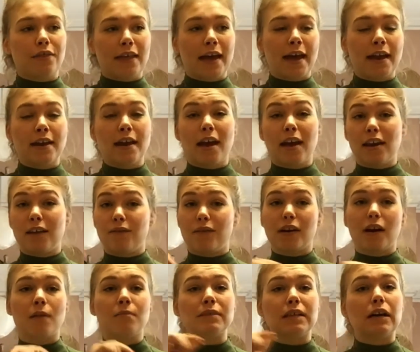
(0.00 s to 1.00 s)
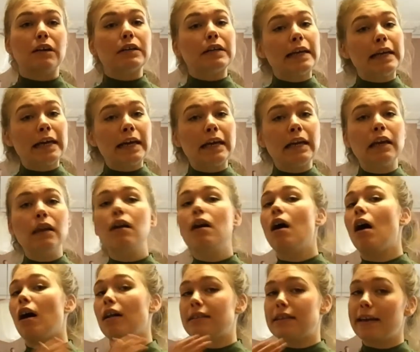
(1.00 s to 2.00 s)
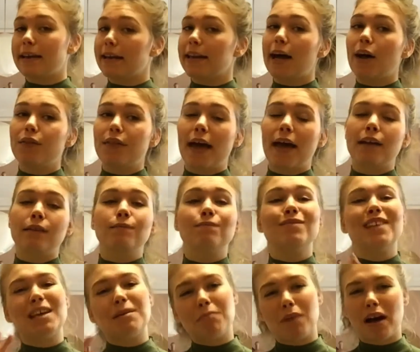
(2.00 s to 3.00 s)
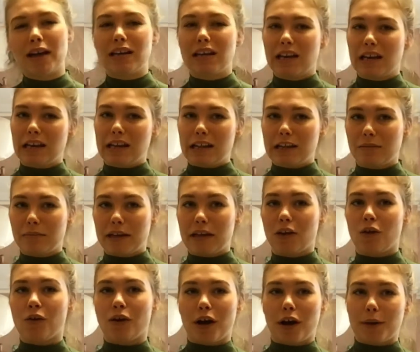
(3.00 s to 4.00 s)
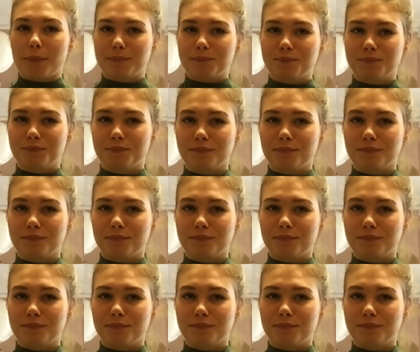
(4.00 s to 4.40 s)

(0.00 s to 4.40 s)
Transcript: then, and if it comes out clean, I'll take it out then. It might need a little bit longer.